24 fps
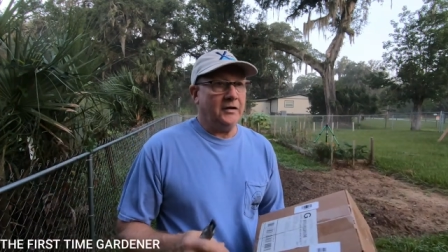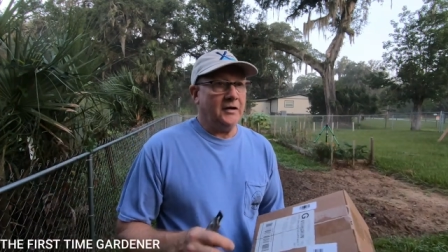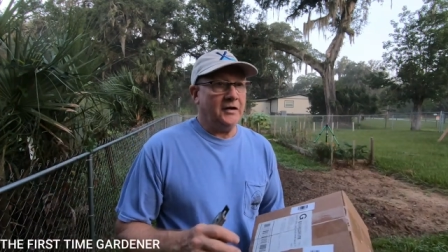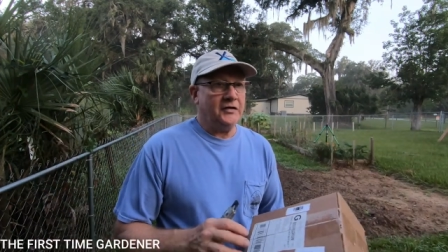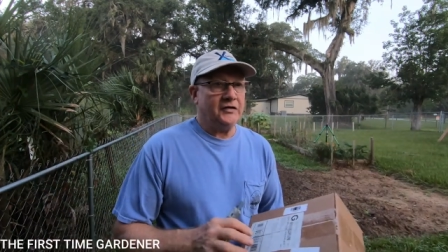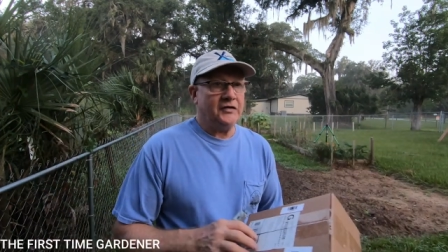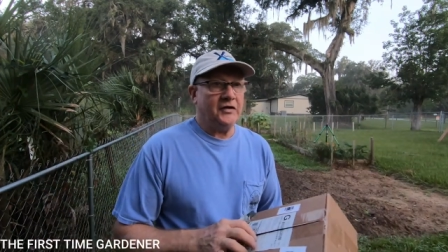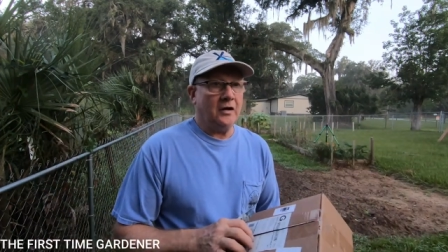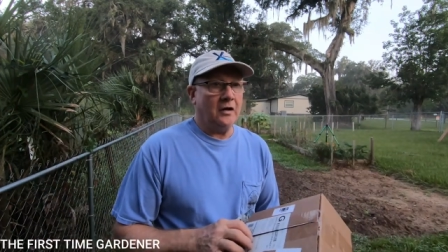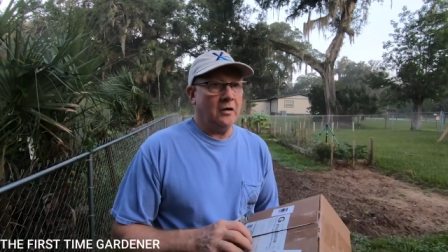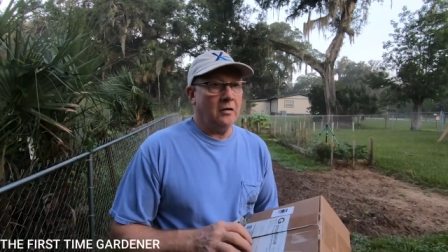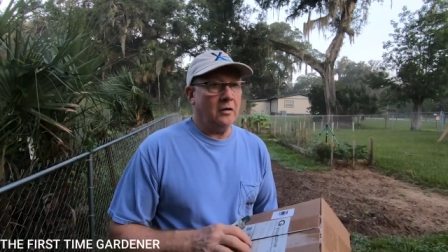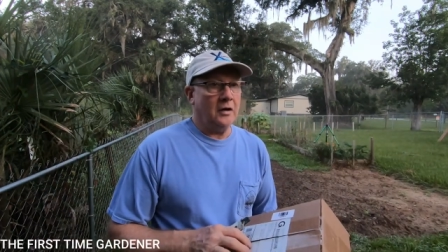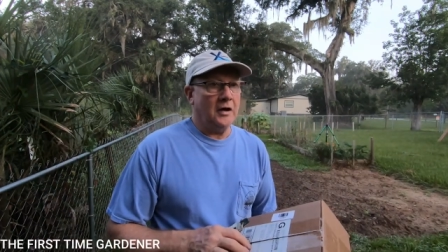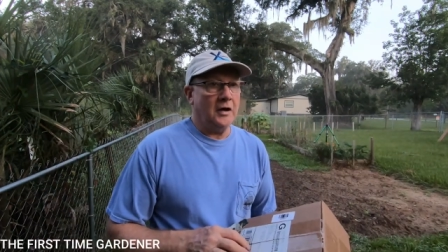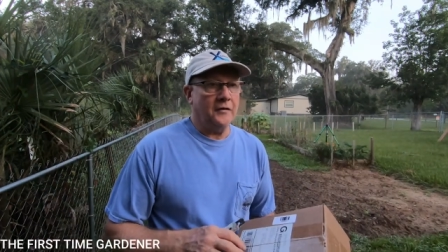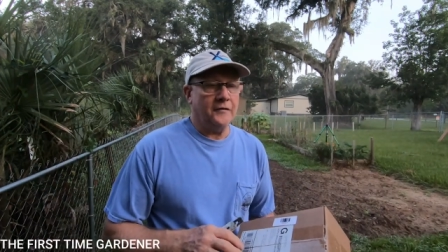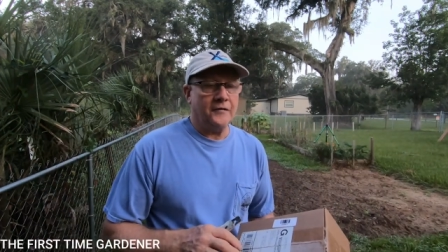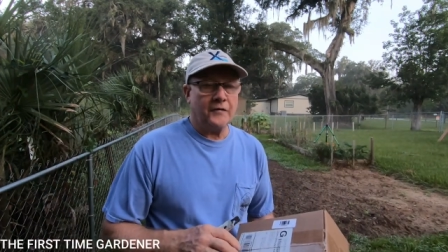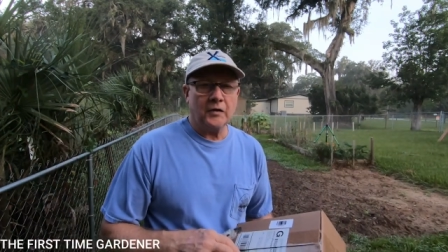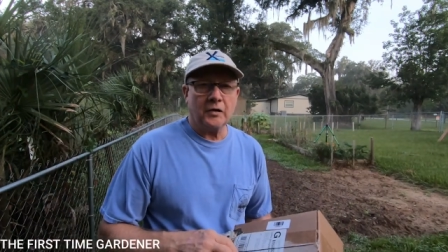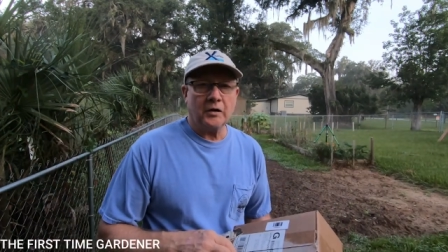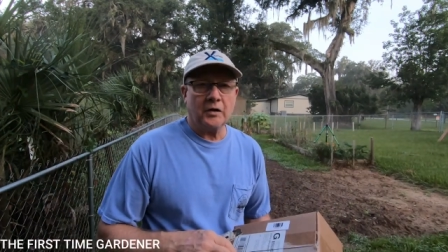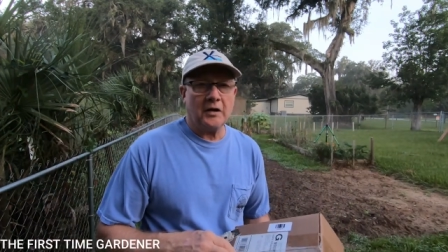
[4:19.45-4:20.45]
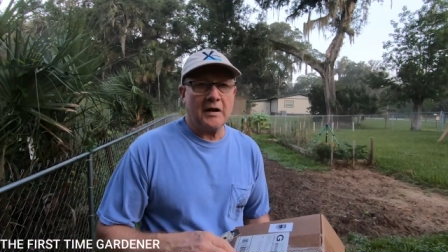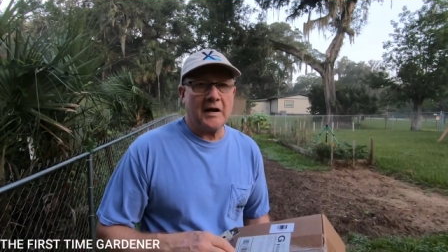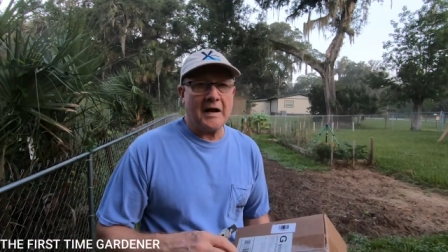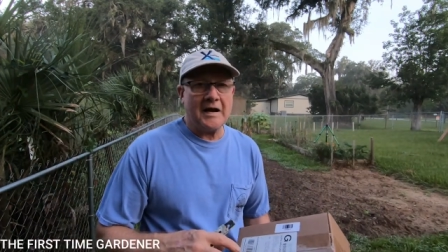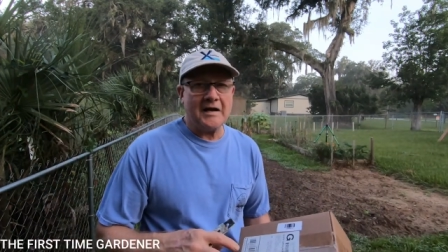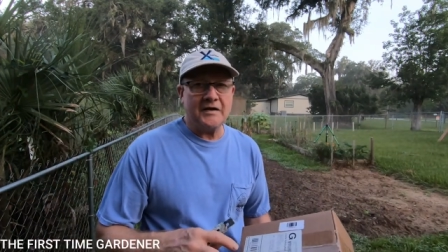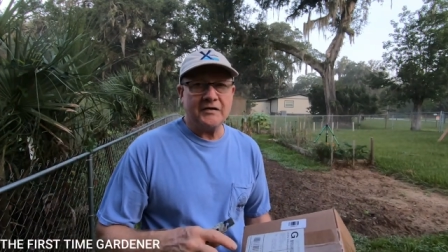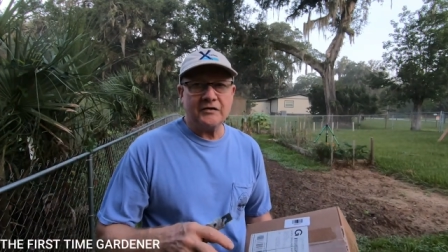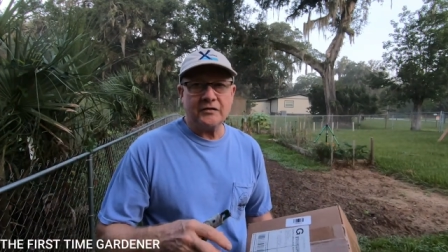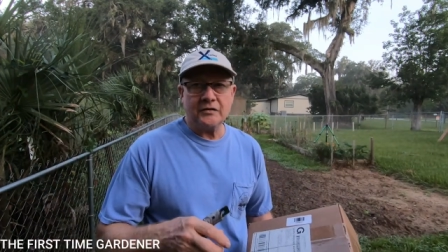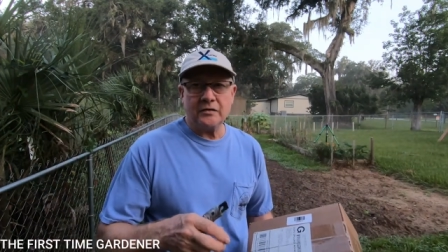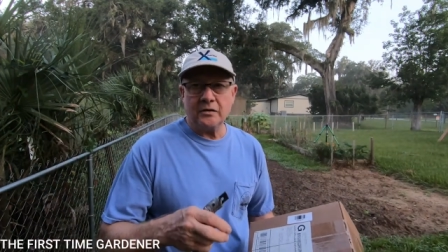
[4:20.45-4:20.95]
They sell uh,
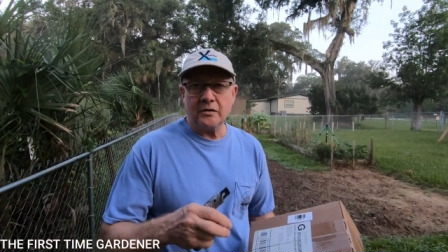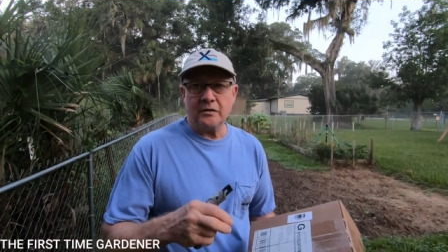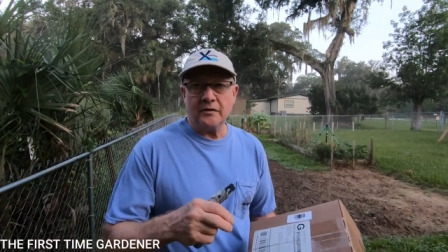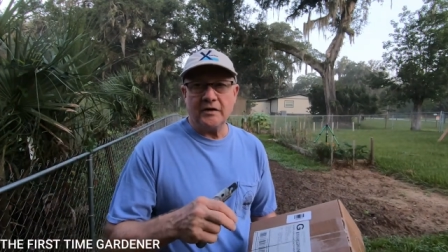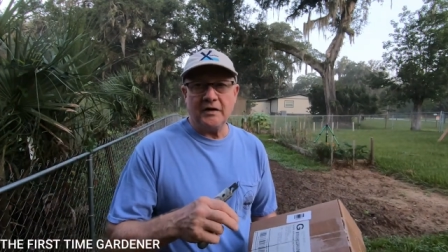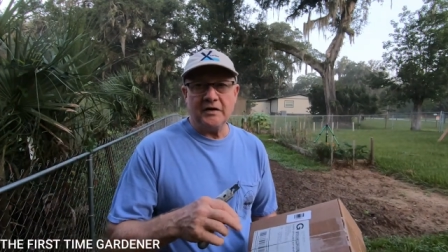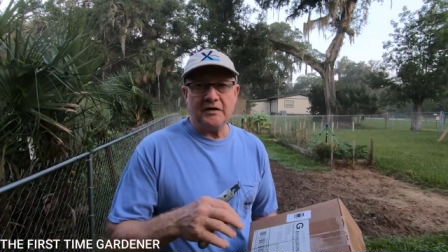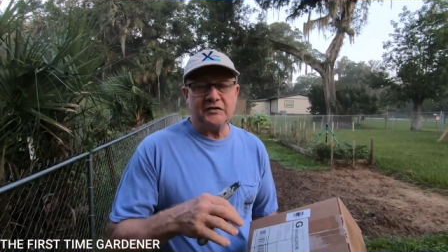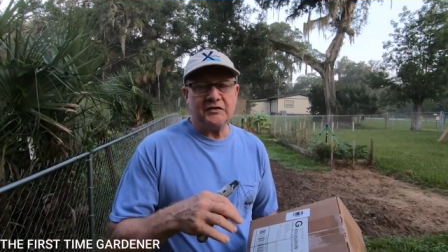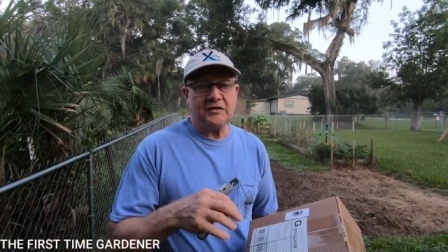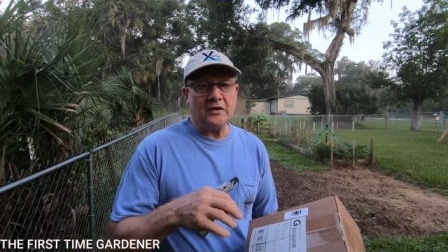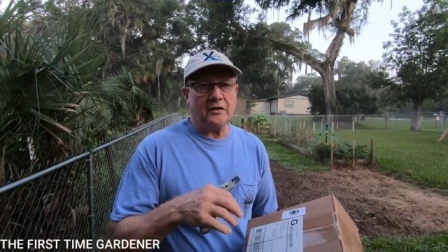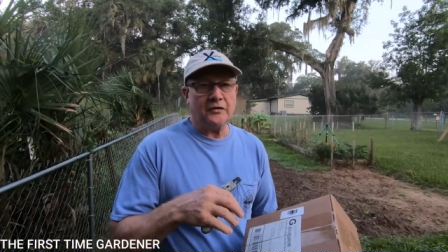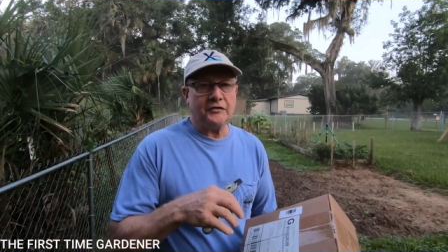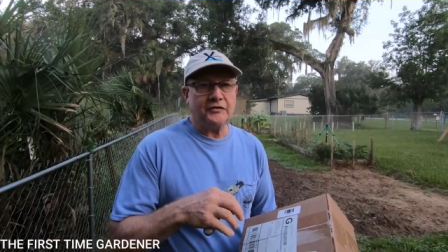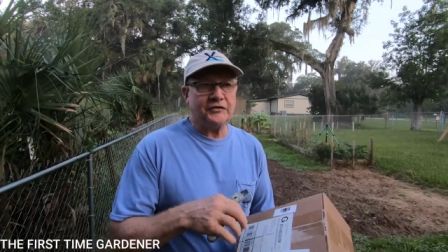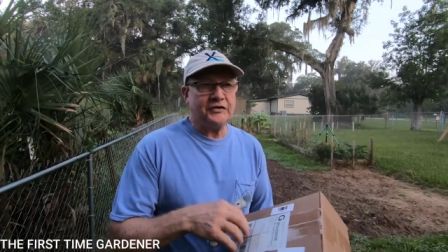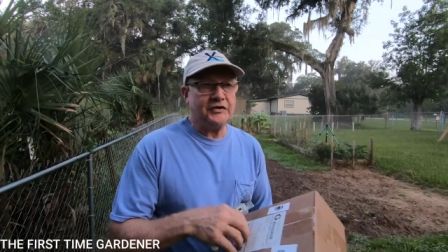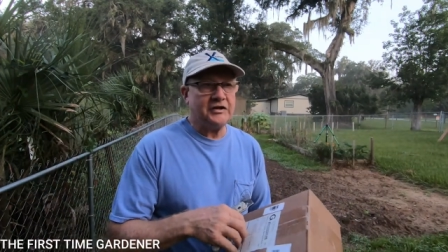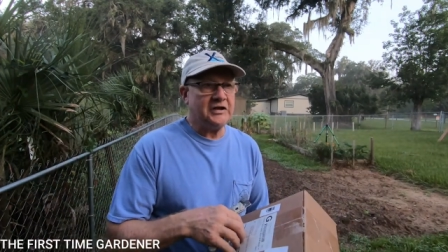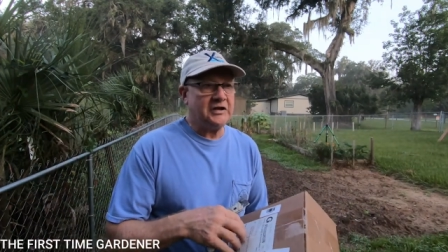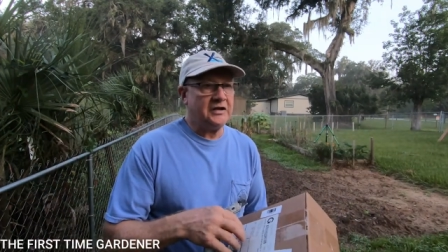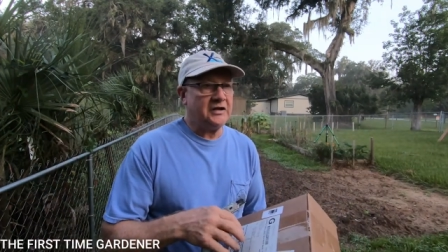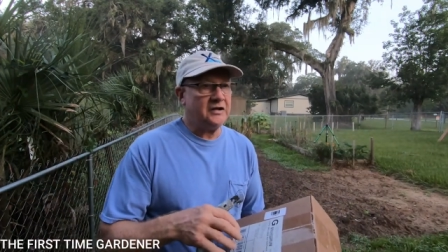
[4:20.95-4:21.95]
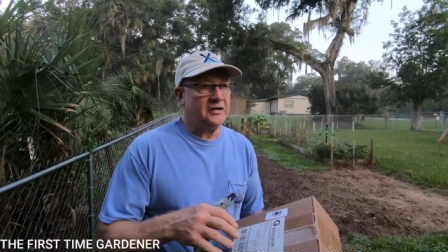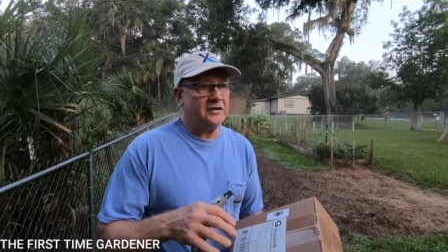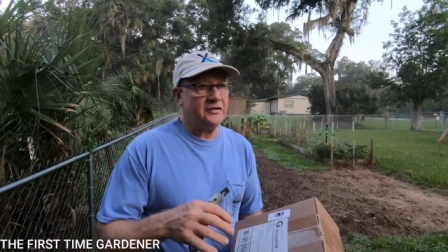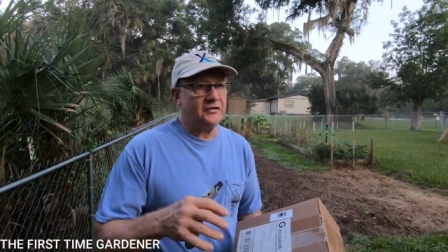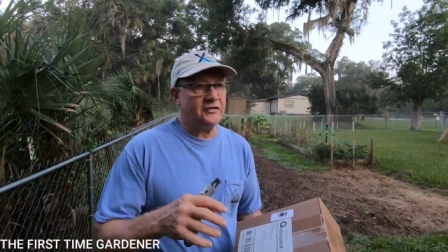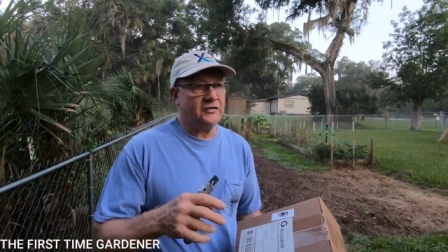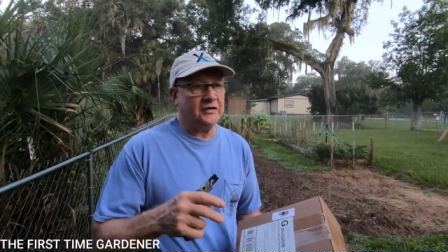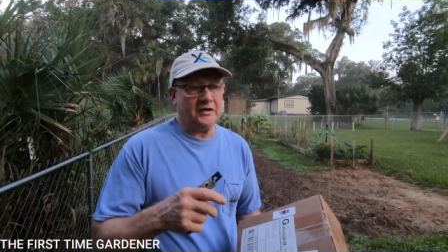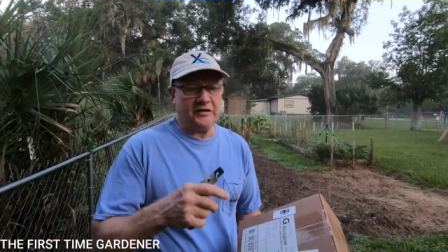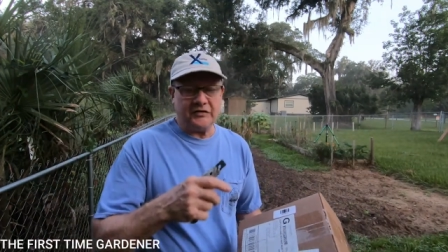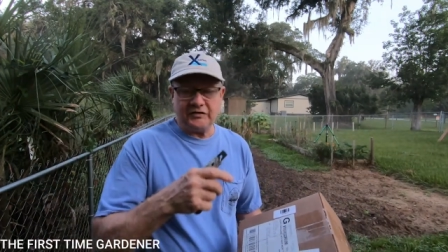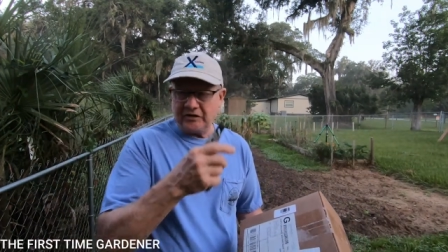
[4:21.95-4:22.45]
fertilizer, they sell
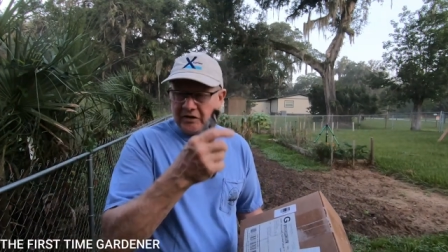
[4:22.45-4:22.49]
seeds, they